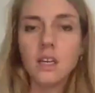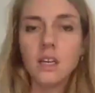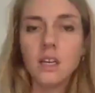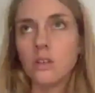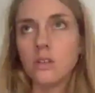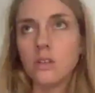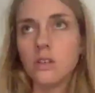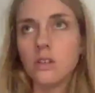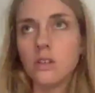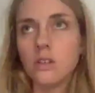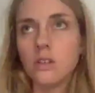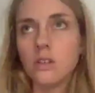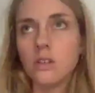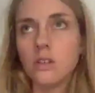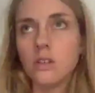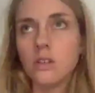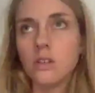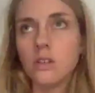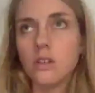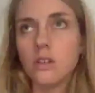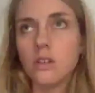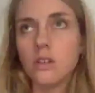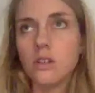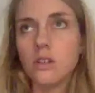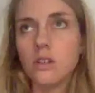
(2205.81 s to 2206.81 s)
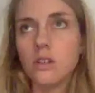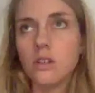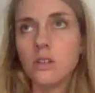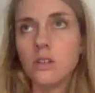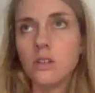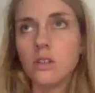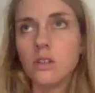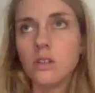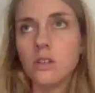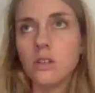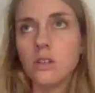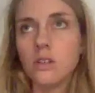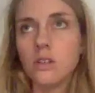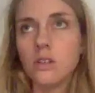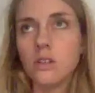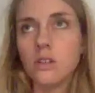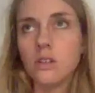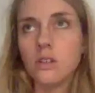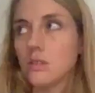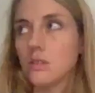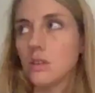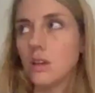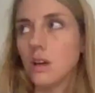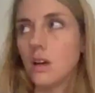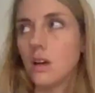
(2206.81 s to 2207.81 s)
enjoy
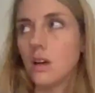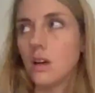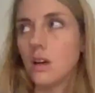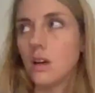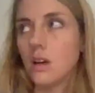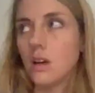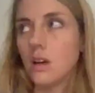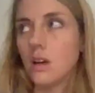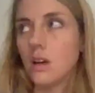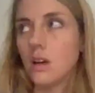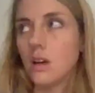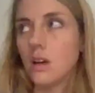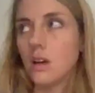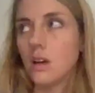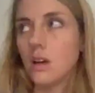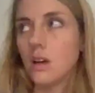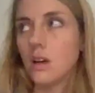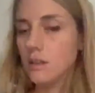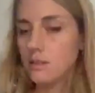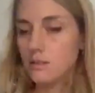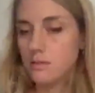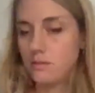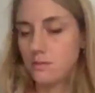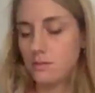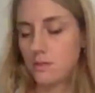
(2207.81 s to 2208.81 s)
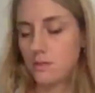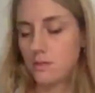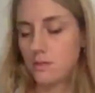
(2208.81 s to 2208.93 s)
sports, uh, you know,